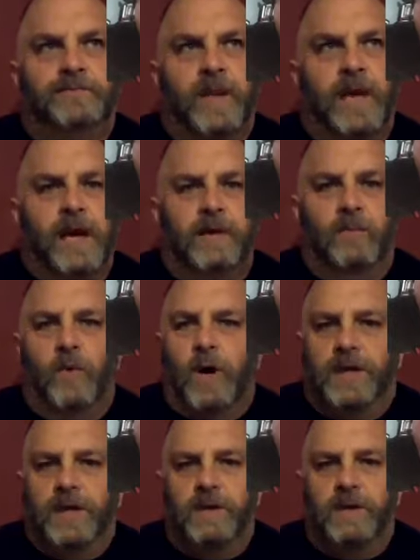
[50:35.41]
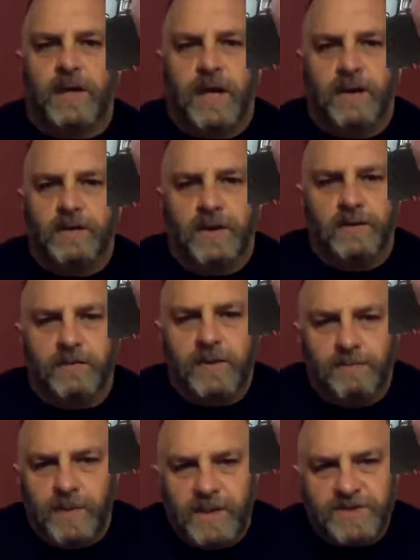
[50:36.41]
And a year later, he
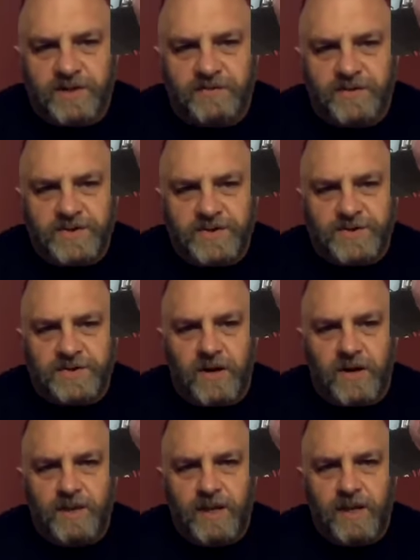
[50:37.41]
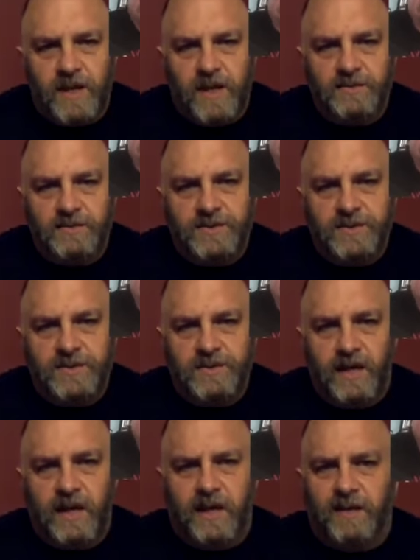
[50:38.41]
competes at official Strongman games
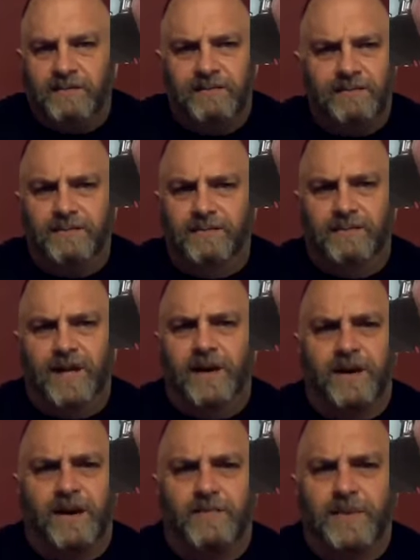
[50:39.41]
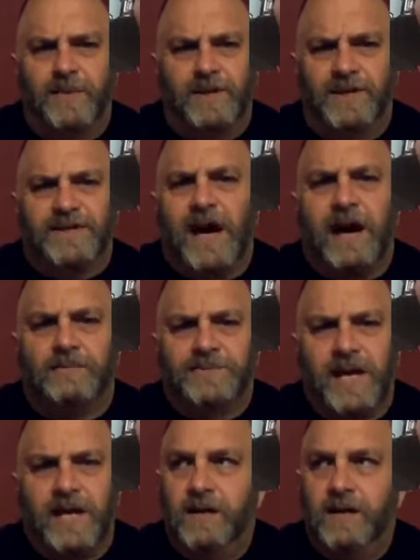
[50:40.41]
and ended up in the top
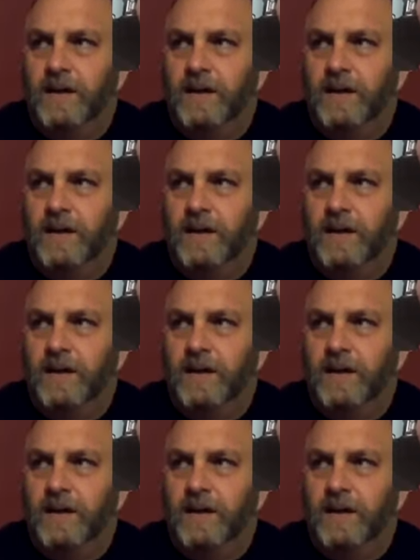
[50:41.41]
10.